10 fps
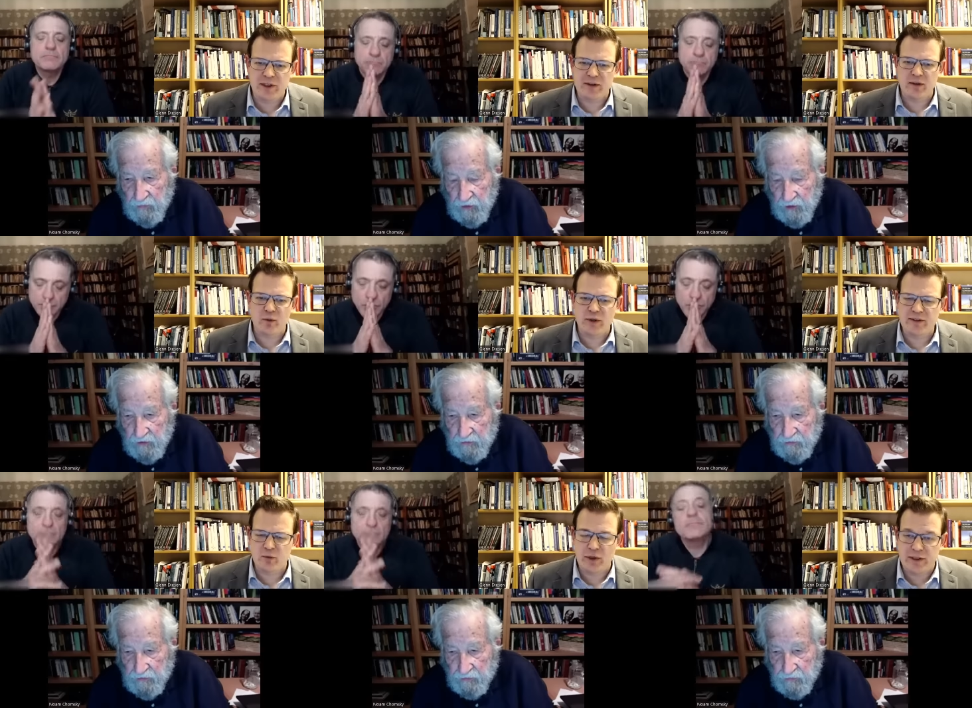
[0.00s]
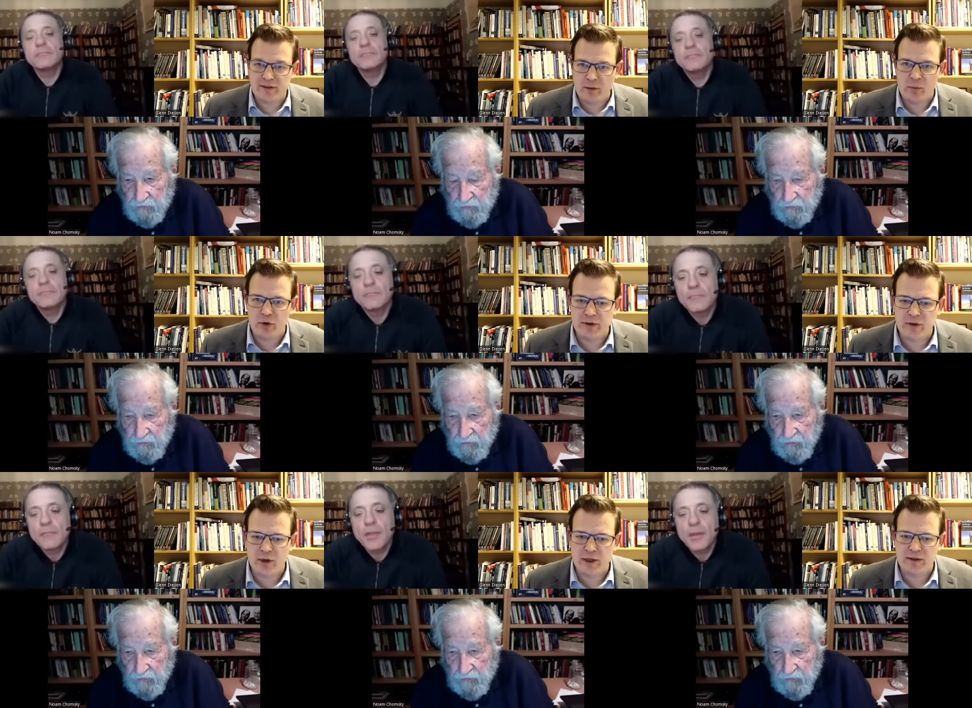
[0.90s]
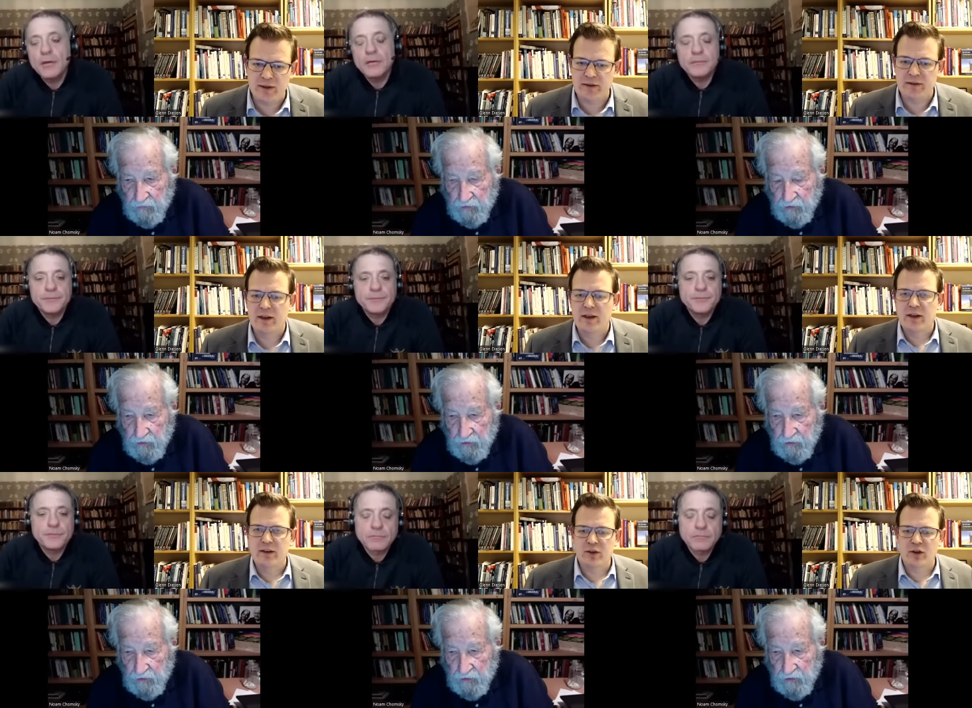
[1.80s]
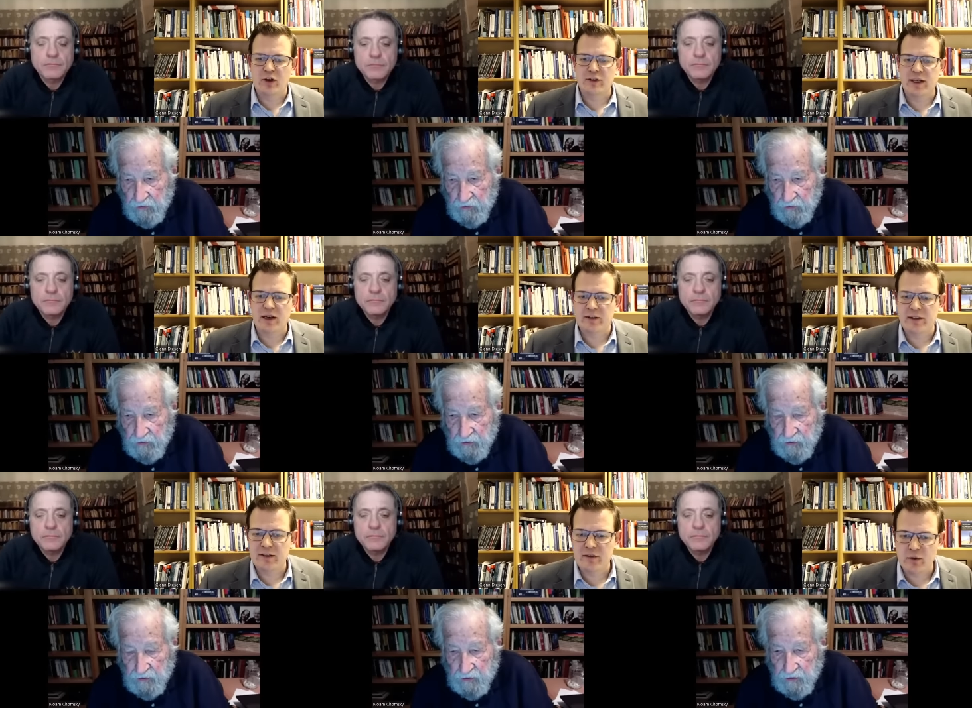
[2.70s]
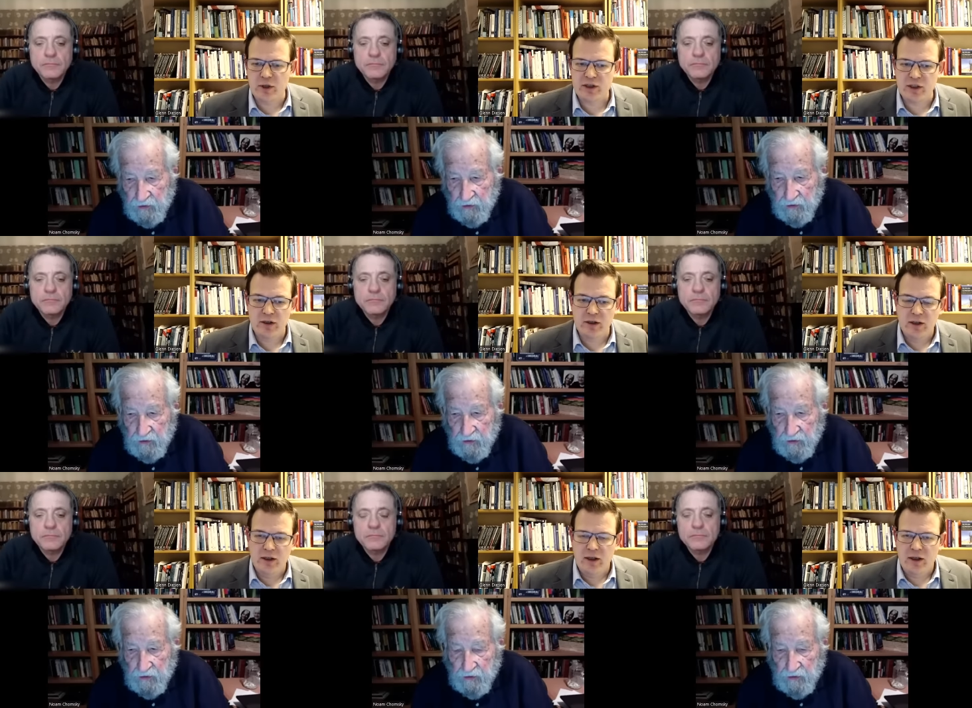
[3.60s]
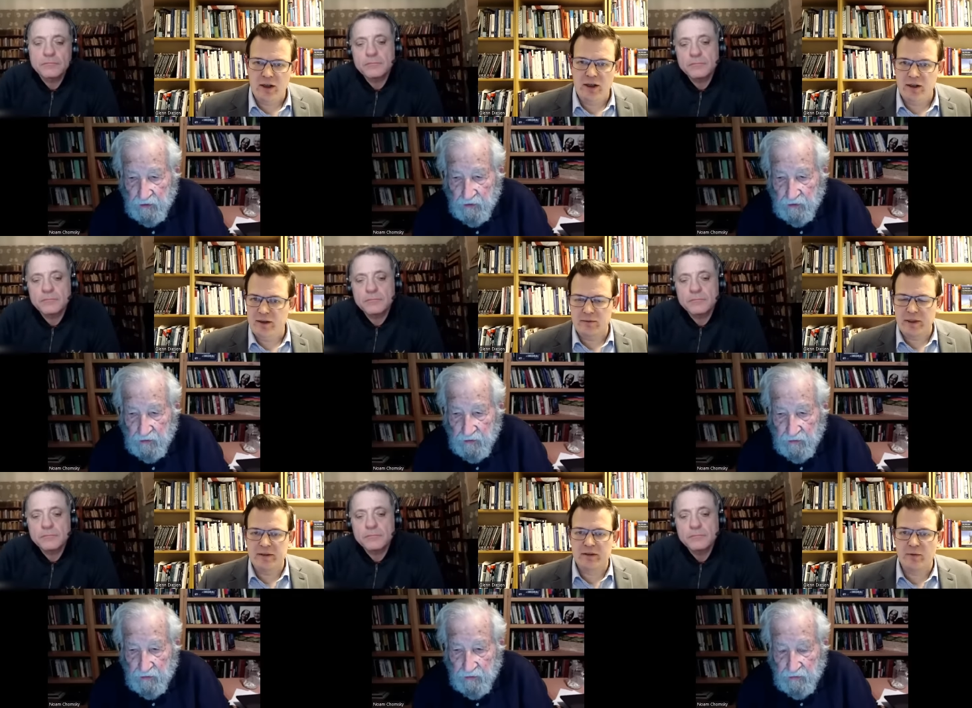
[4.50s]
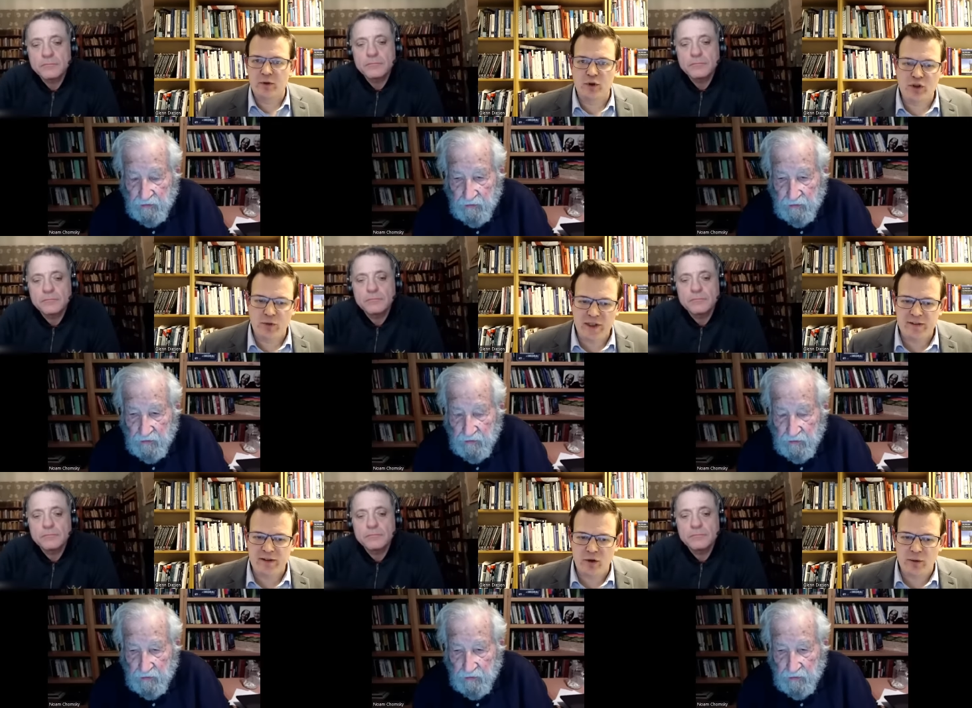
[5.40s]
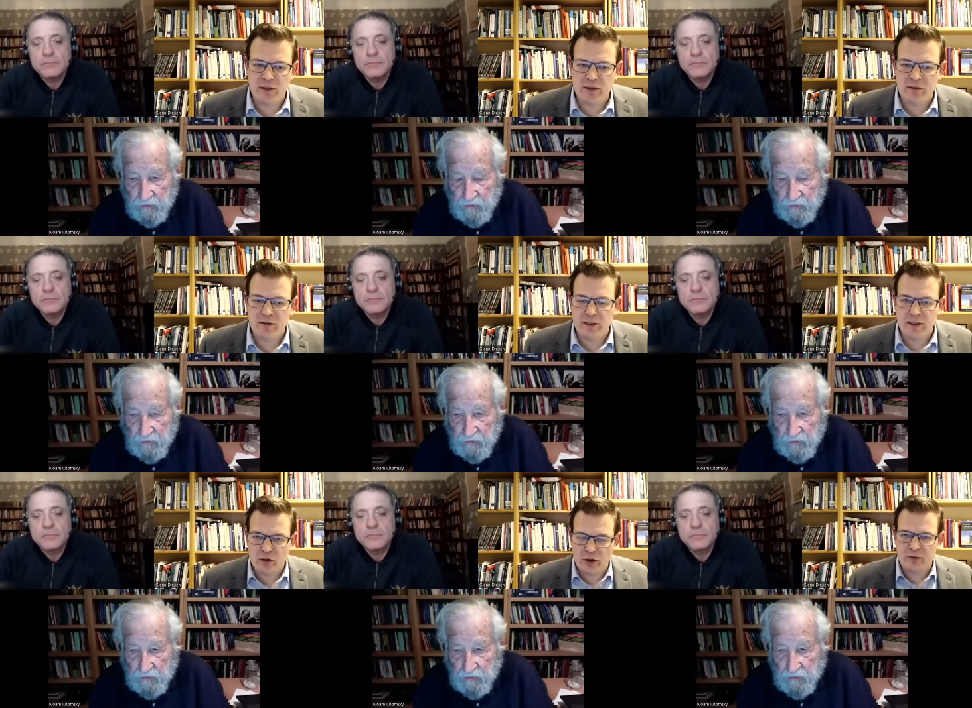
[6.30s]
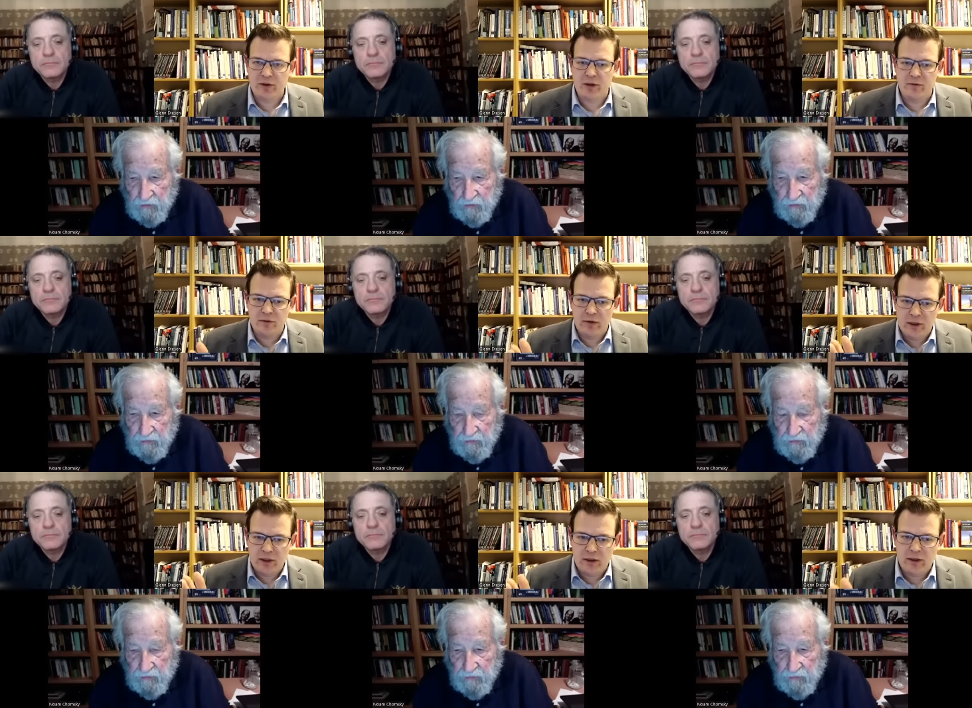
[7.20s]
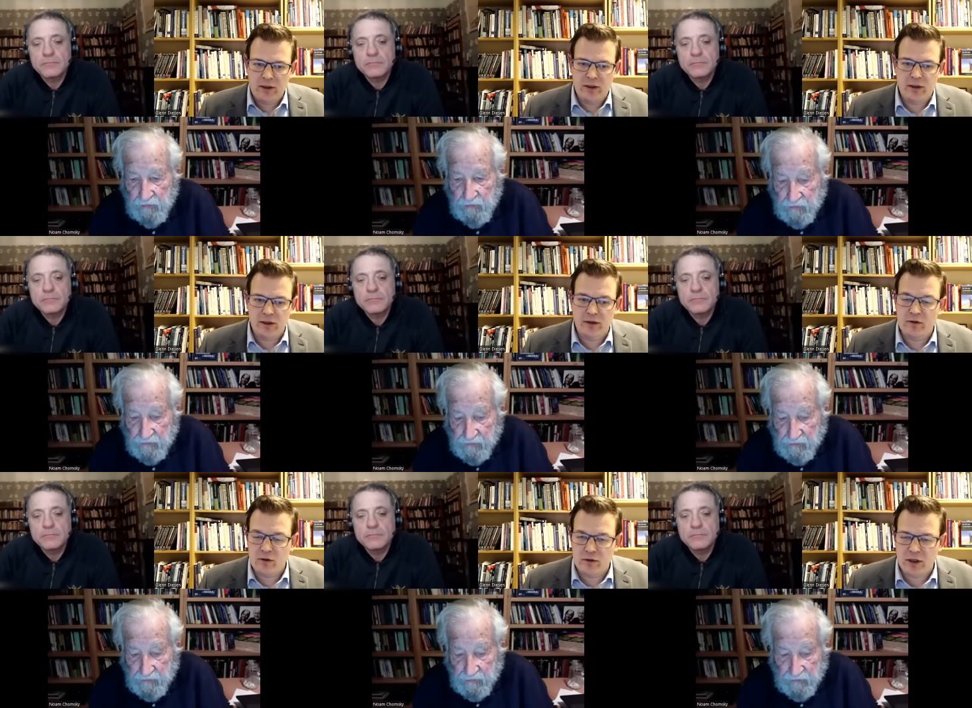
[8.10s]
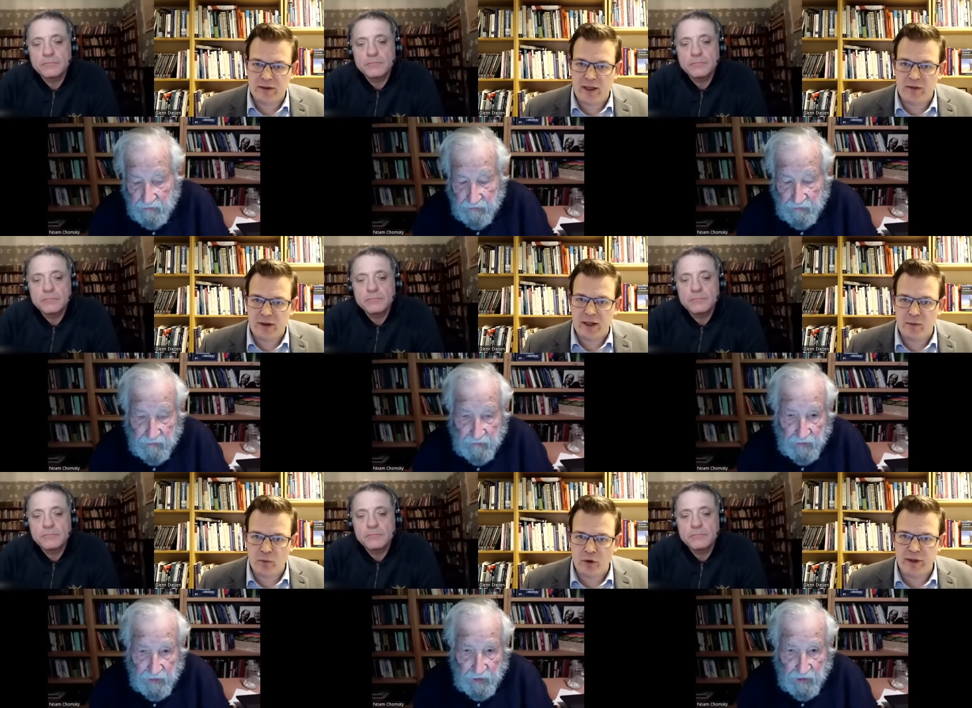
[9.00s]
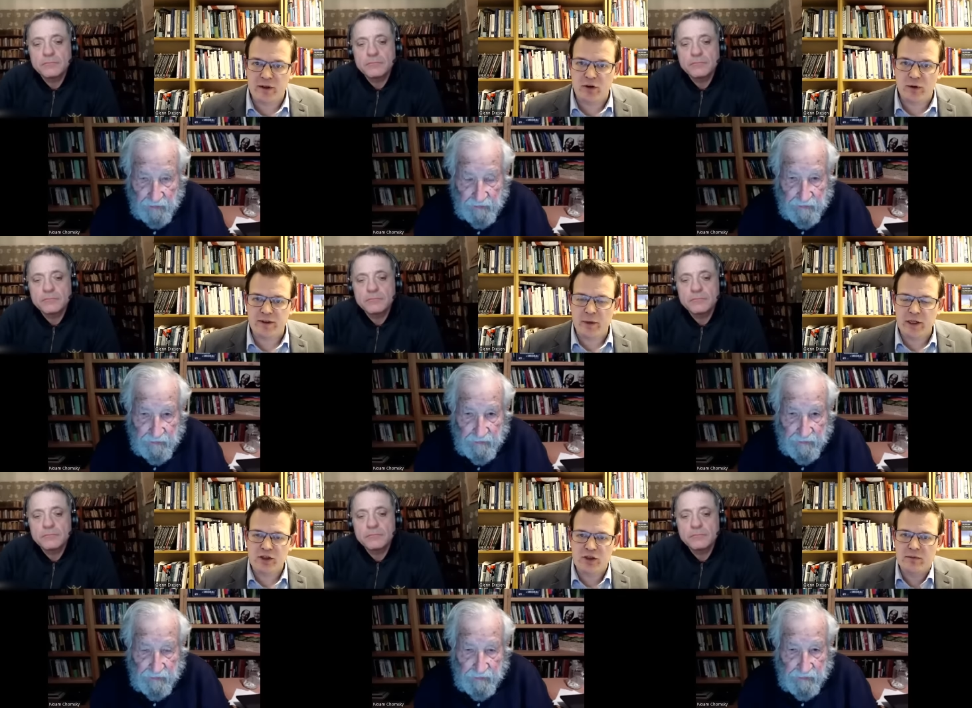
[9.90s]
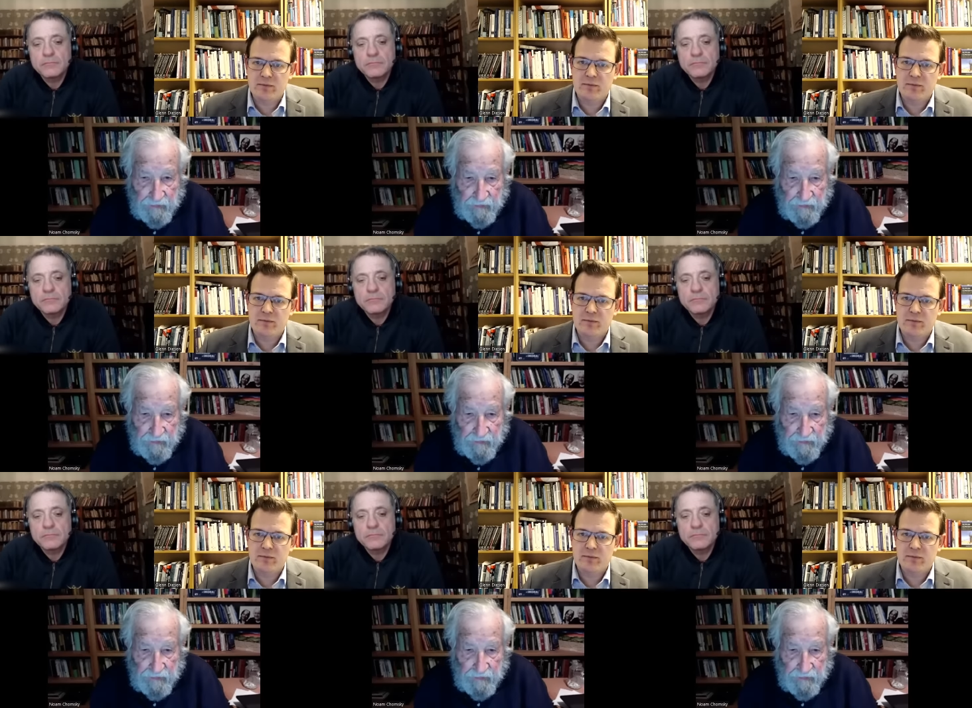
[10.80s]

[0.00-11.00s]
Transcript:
Speaker 1: that the West will at some point grant these security guarantees to Russia? Uh, in some future peace agreement in terms of uh, not having any more NATO expansion?